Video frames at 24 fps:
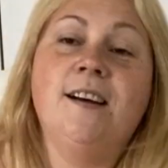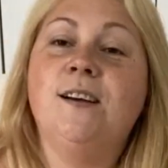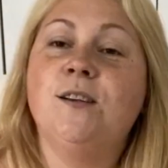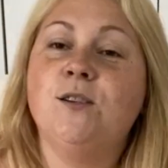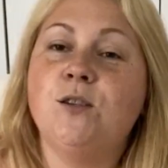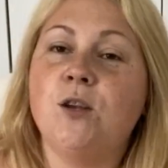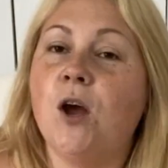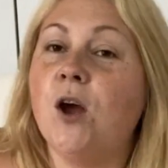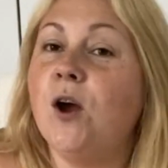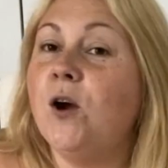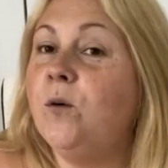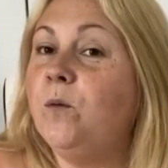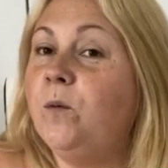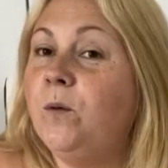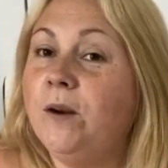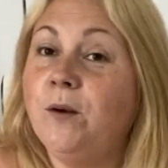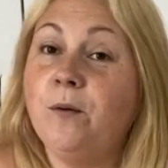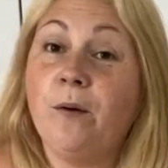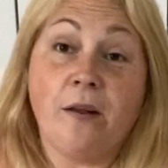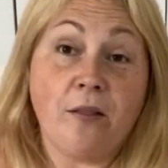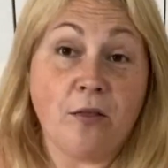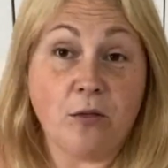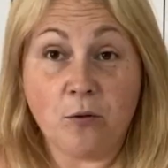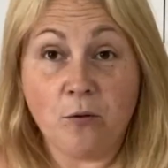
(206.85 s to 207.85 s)
So we
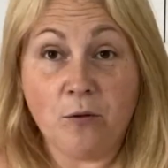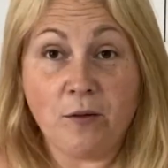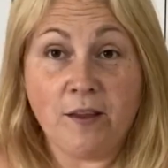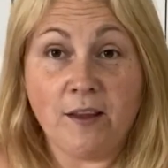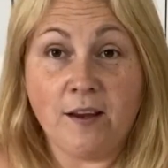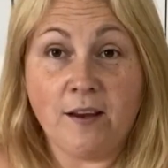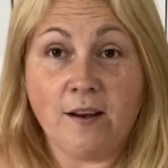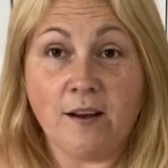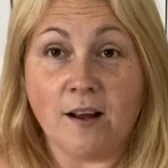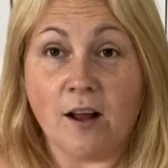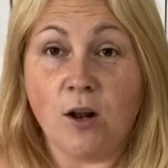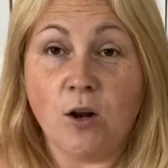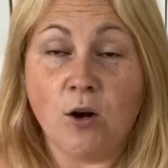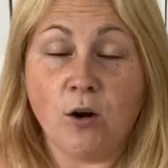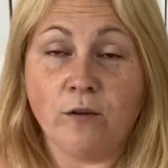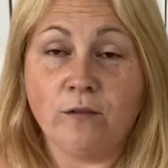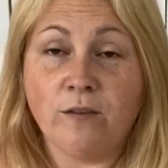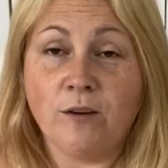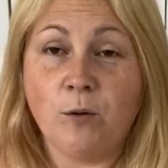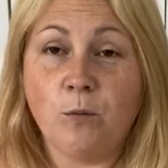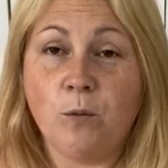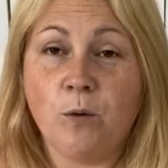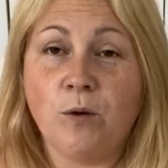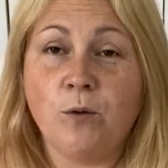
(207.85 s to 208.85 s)
went through the
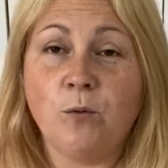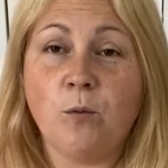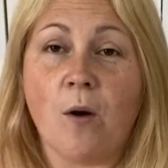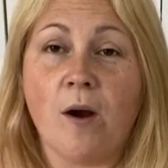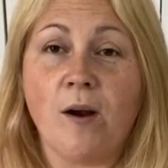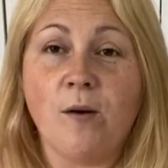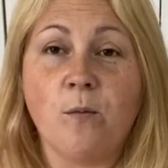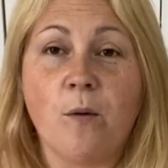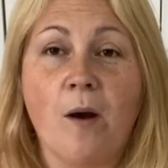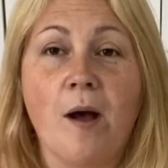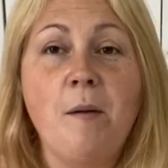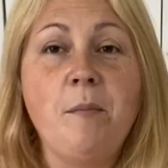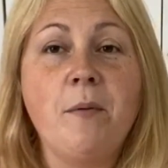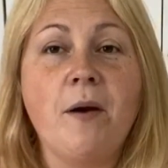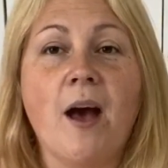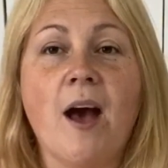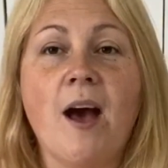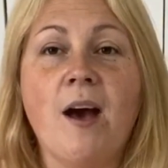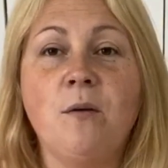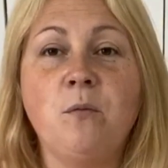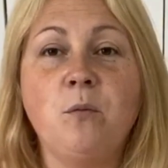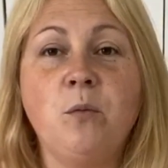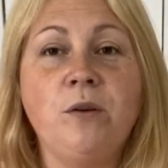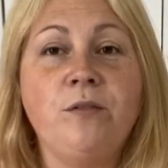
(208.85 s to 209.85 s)
lovely World Wide Web
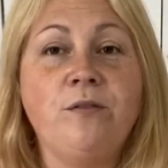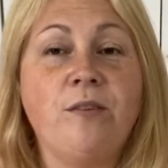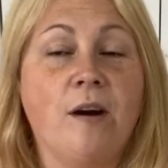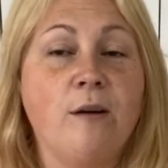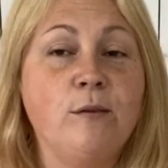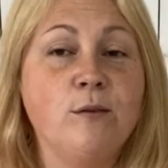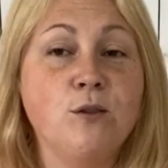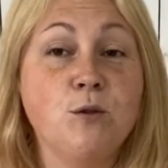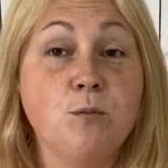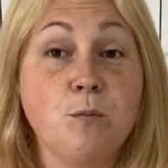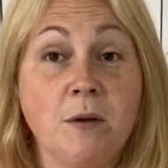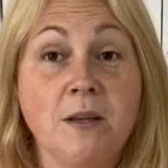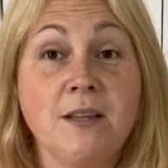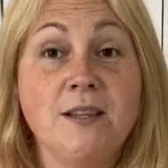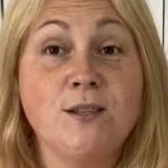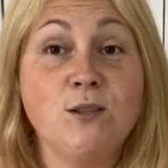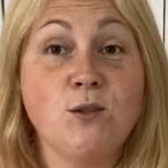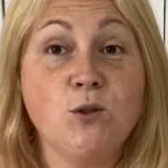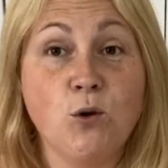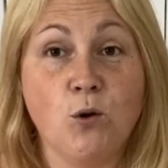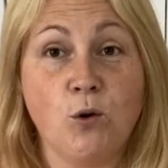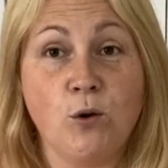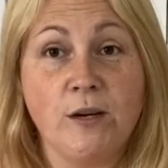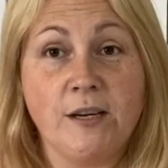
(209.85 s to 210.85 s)
and we found Smith's
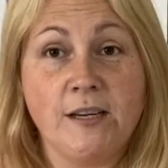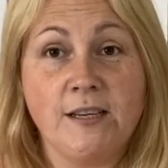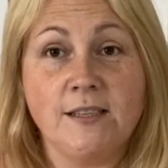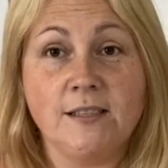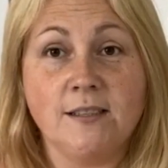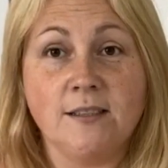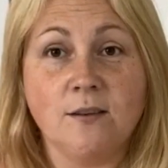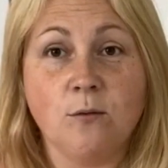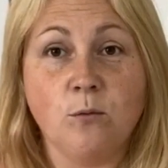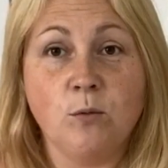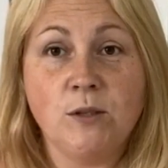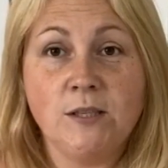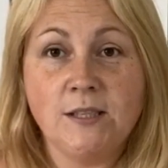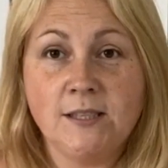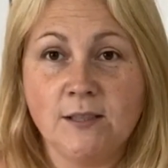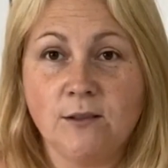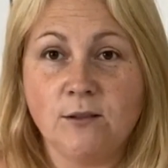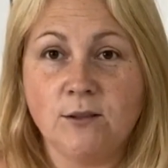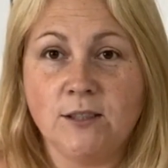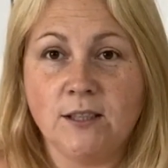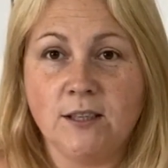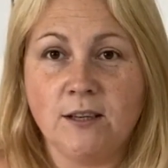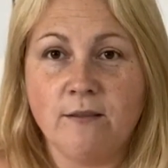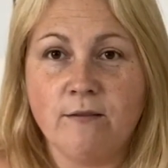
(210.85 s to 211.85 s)
Toys were
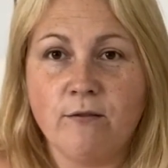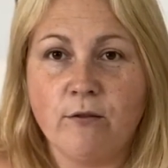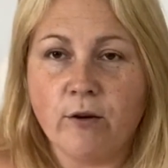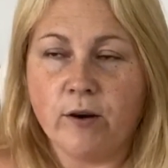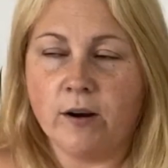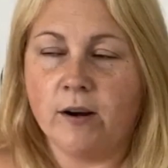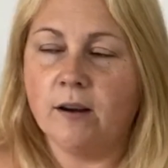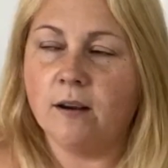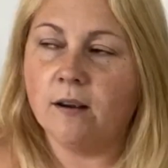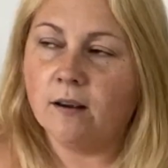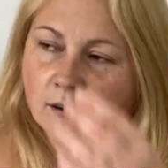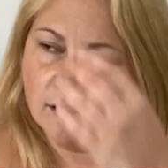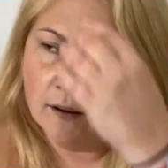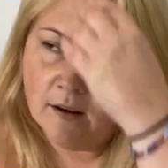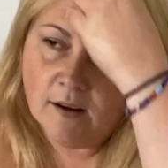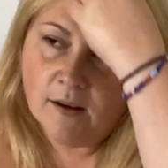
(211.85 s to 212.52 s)
still delivering.